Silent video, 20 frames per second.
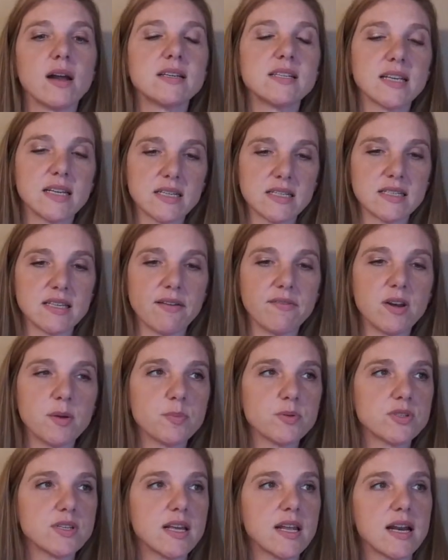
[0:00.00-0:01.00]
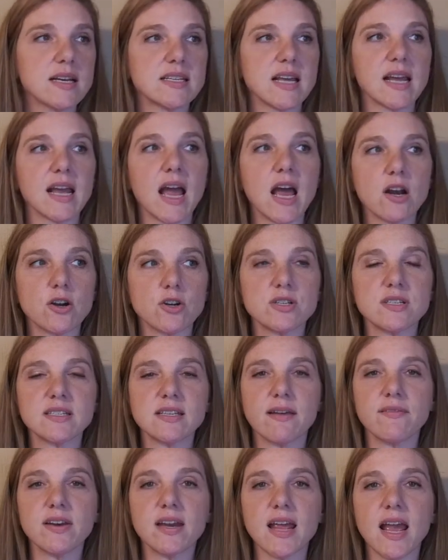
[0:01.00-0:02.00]
To get to 70%, I take
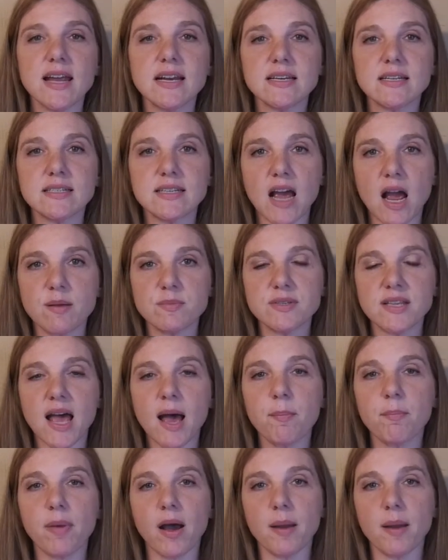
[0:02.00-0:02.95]
178 and times that